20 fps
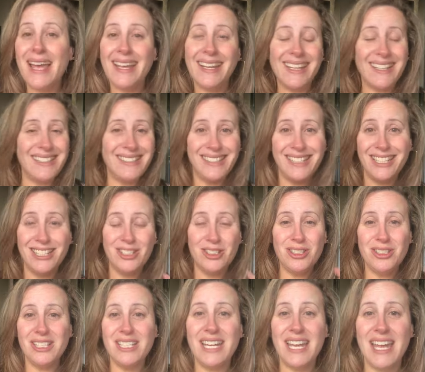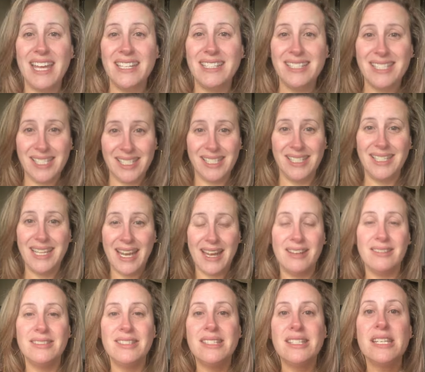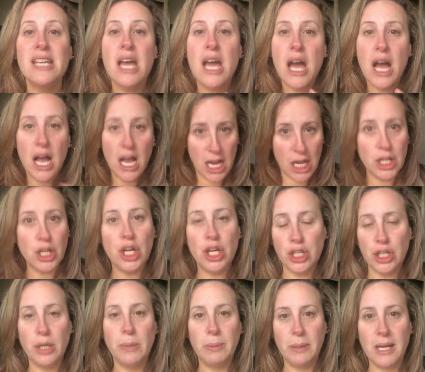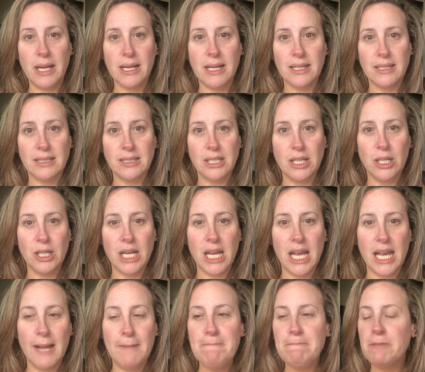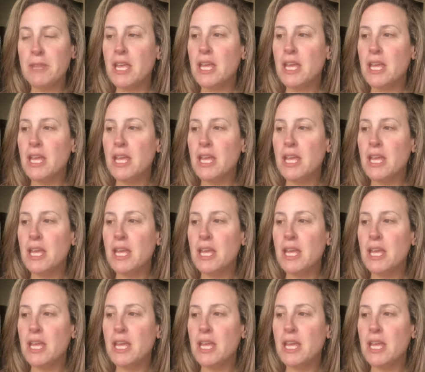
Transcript: and continue to get discounts on all your products, okay?